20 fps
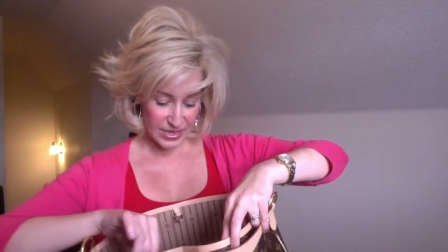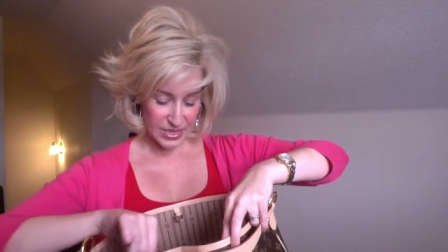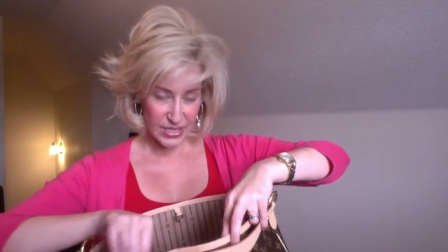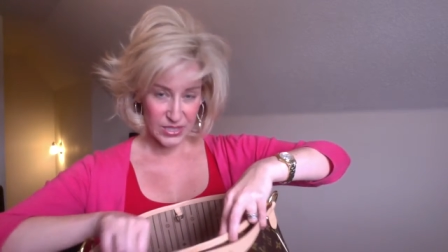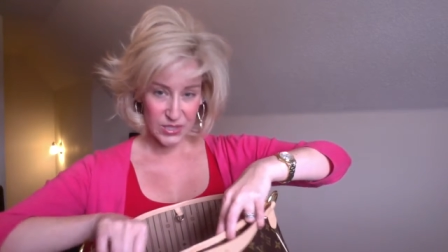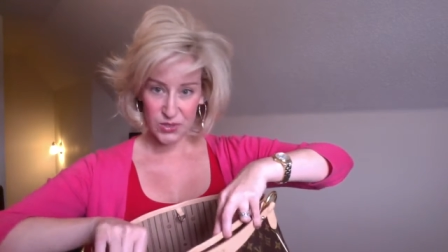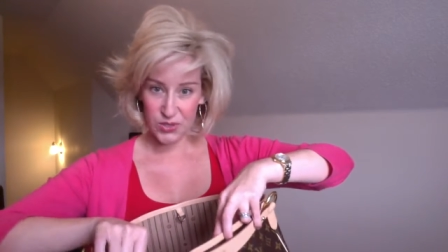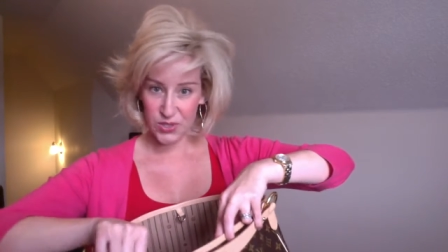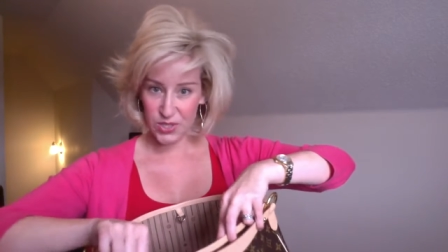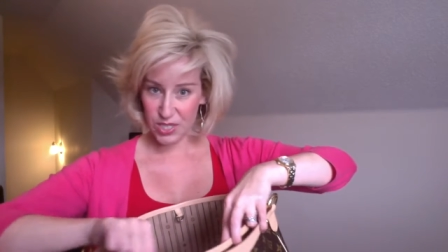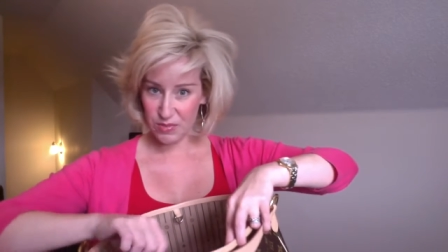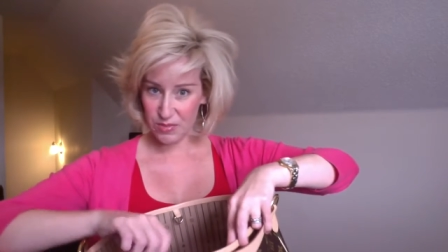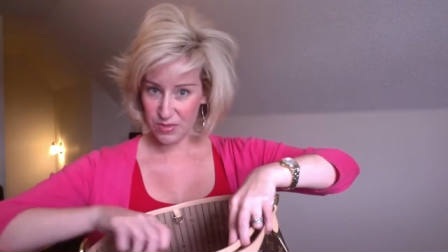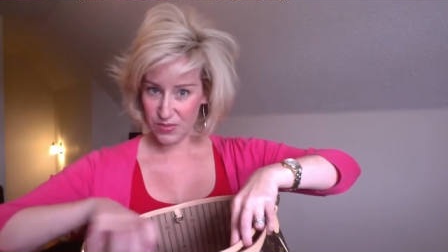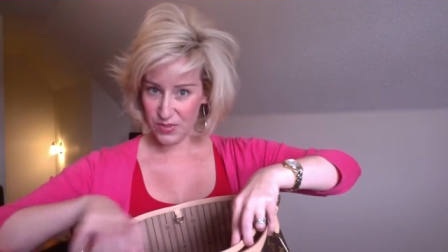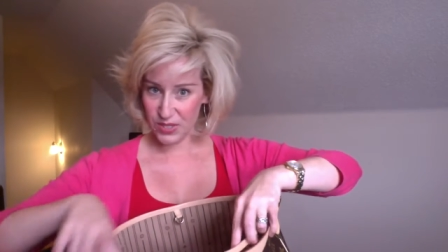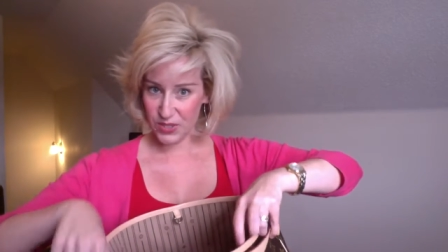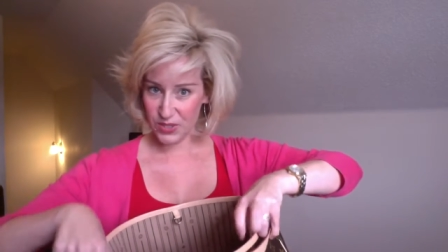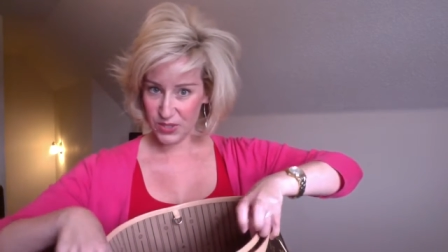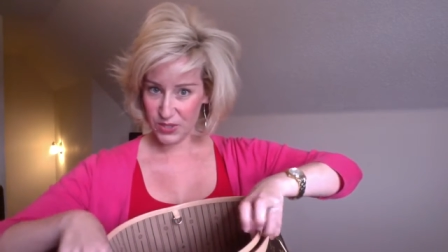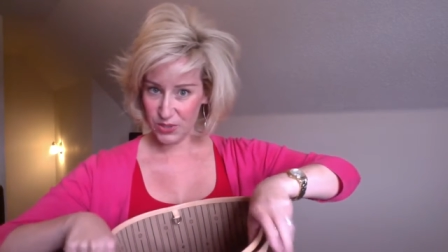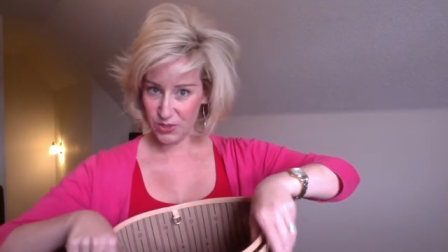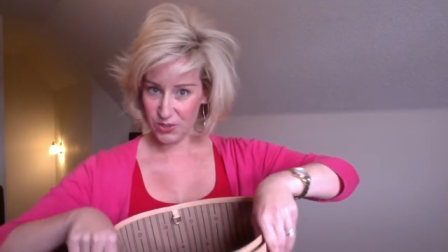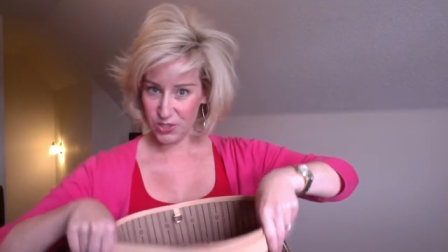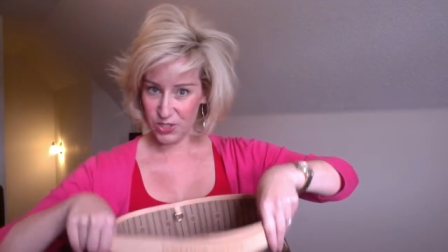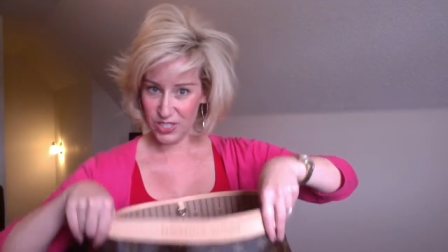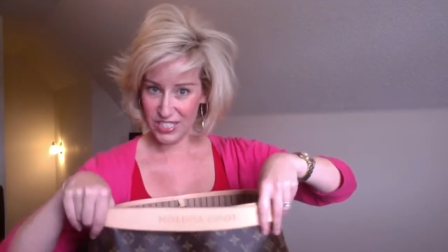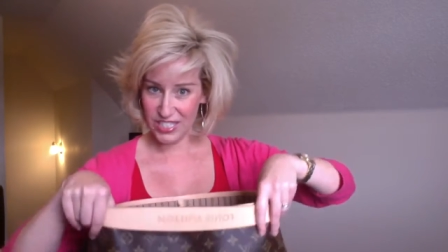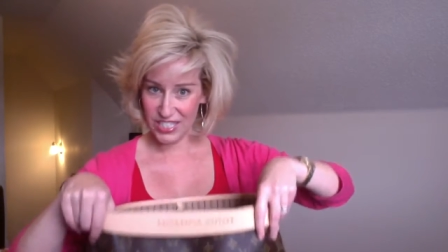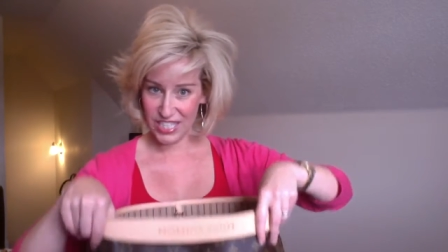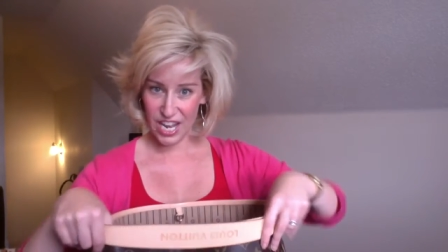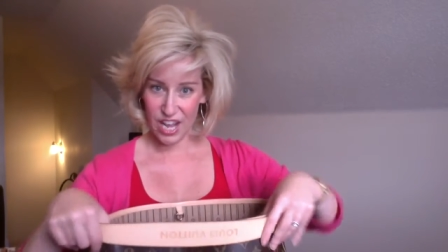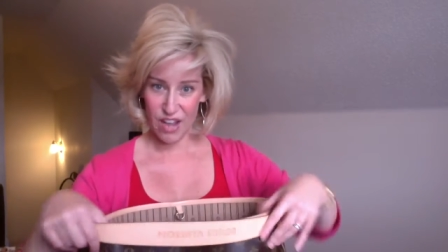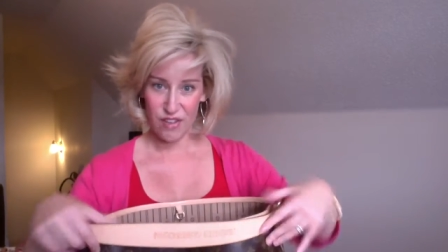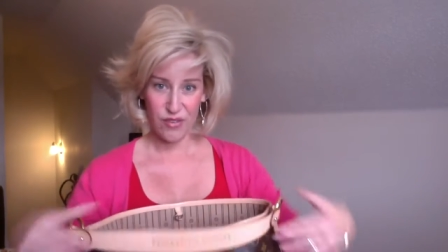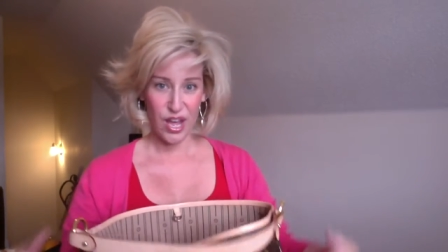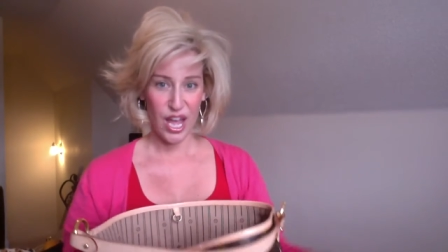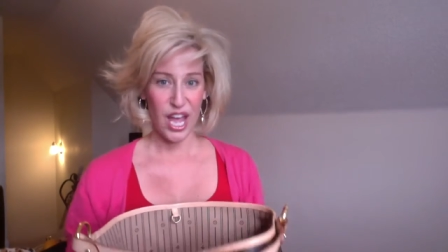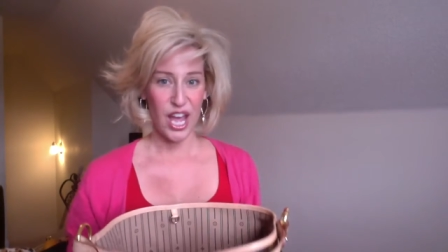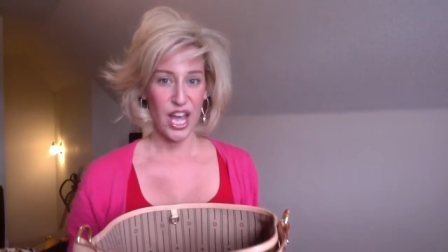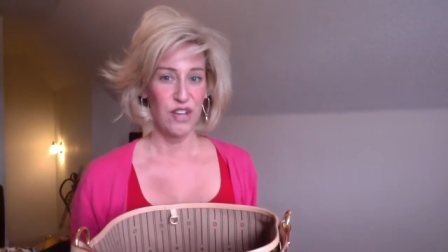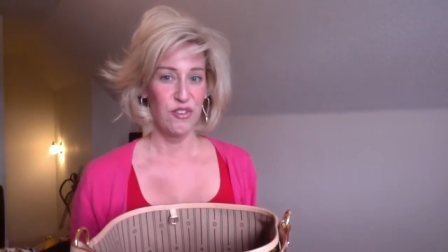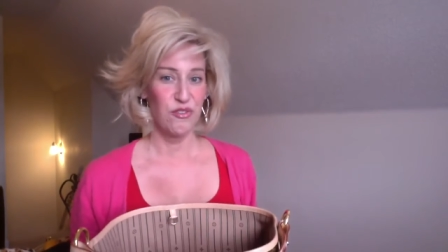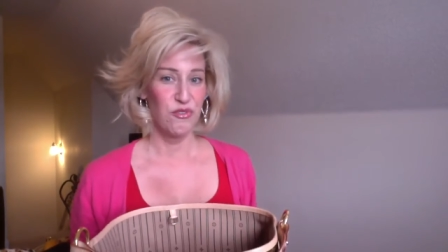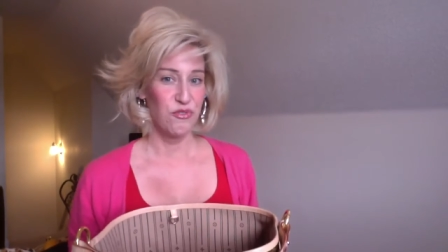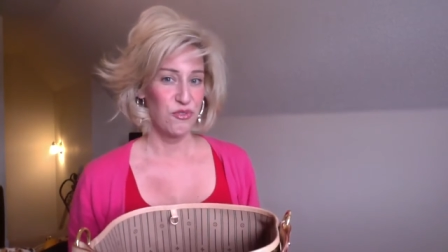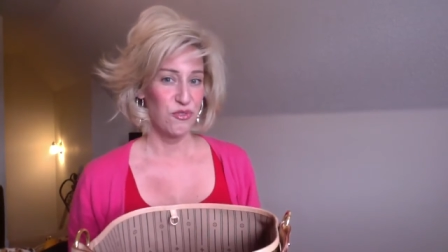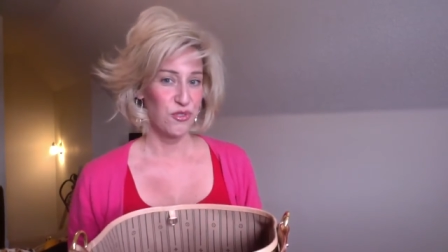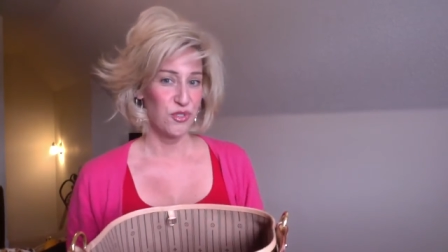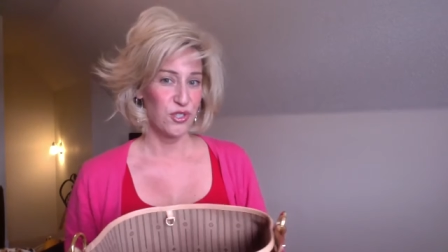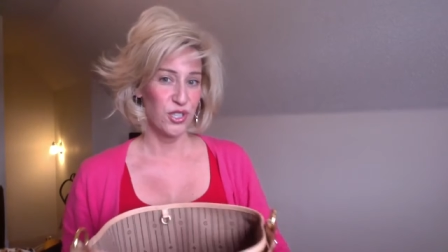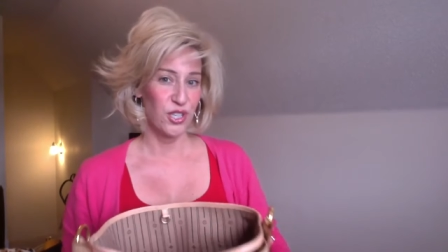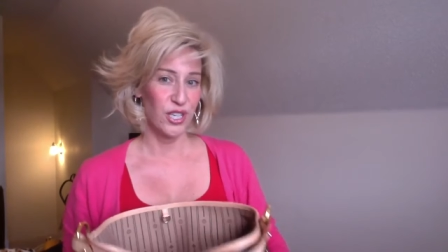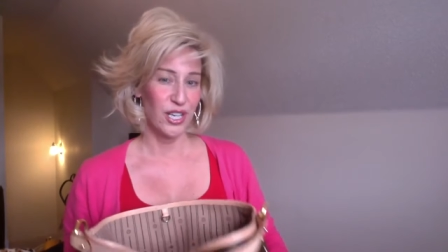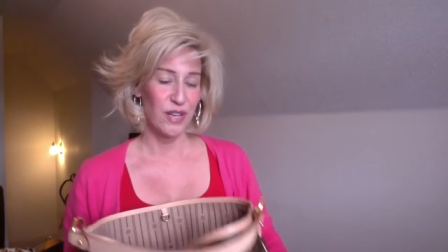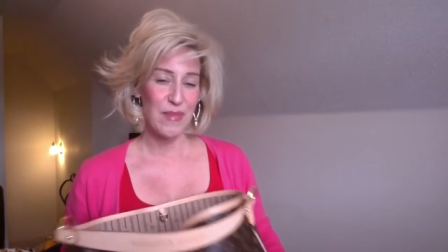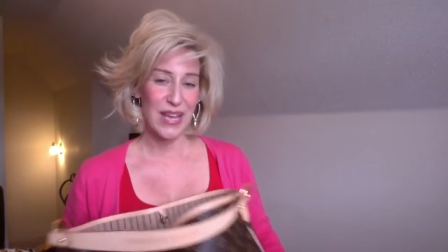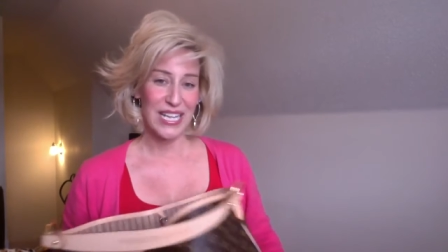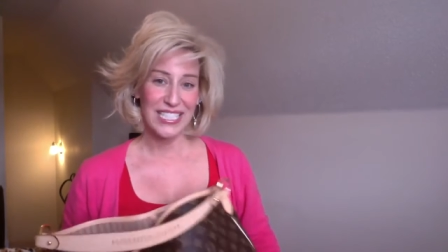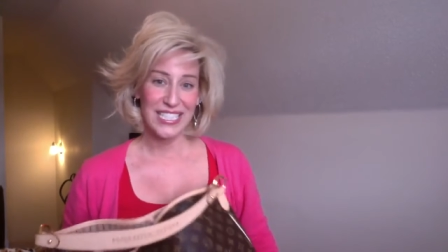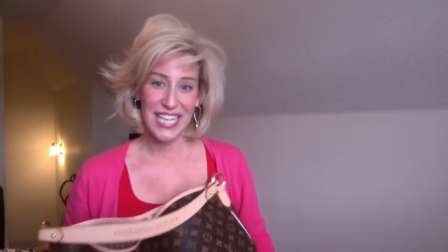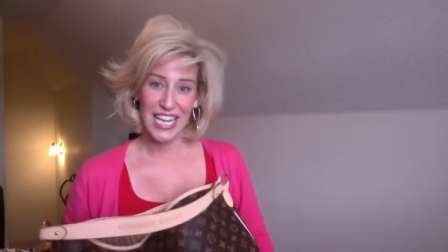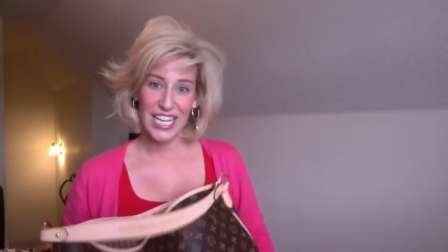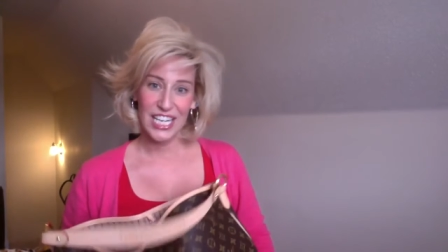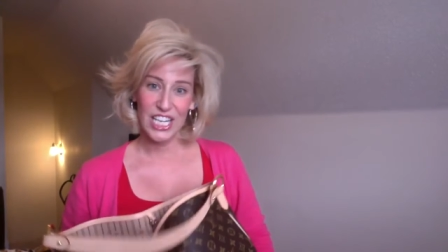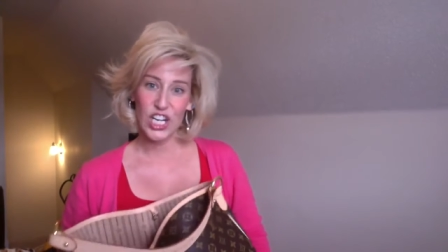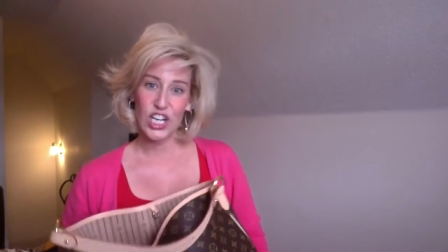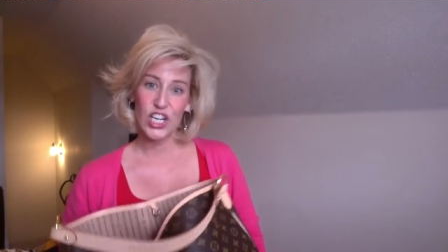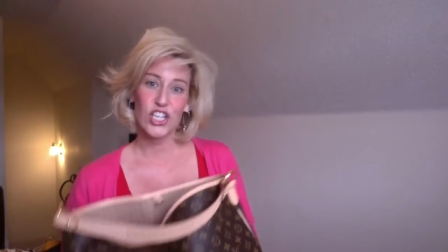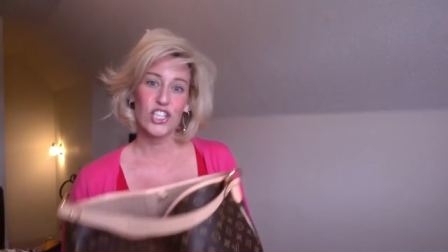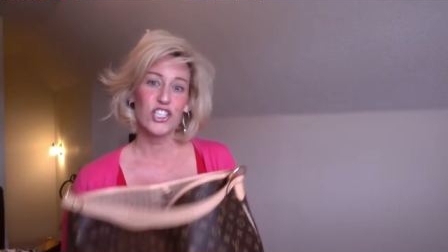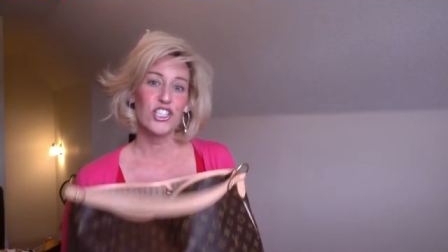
these are some of the solutions that I've had for maintaining her